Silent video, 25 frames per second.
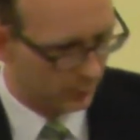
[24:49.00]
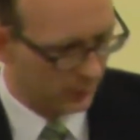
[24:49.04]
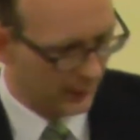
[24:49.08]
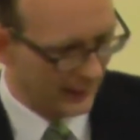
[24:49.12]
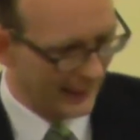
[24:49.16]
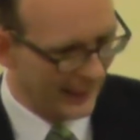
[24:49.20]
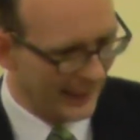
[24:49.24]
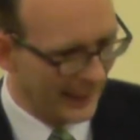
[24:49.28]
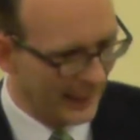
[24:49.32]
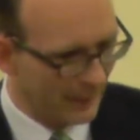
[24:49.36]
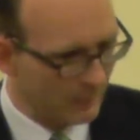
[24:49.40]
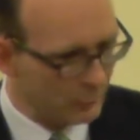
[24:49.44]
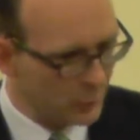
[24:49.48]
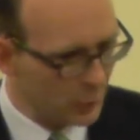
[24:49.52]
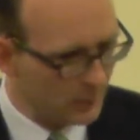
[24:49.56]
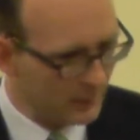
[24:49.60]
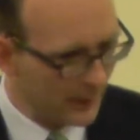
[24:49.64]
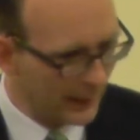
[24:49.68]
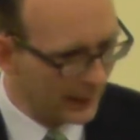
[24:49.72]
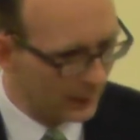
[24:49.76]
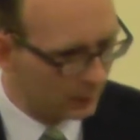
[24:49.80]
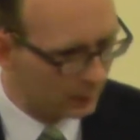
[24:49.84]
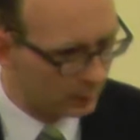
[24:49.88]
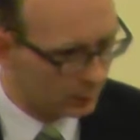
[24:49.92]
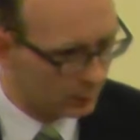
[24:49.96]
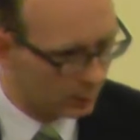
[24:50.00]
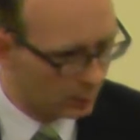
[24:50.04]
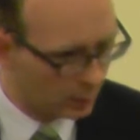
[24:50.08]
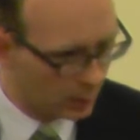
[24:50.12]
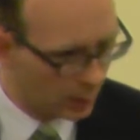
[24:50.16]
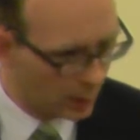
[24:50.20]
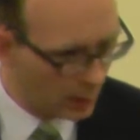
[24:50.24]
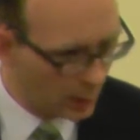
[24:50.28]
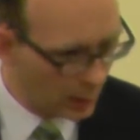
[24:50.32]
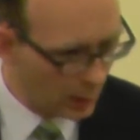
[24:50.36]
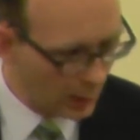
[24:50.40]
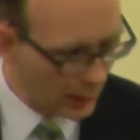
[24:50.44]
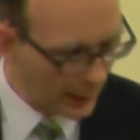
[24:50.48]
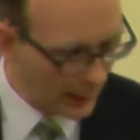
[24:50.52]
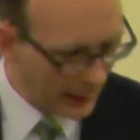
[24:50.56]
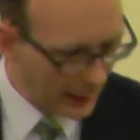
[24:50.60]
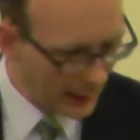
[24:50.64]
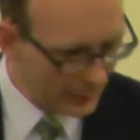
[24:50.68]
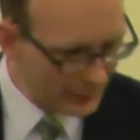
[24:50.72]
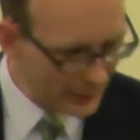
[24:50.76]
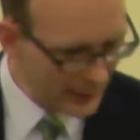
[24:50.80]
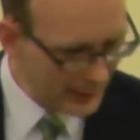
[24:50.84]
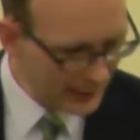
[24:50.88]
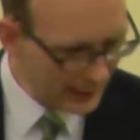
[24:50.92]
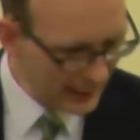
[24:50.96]
they hemmed him in,
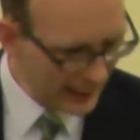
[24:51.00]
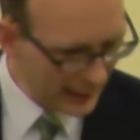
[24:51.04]
and they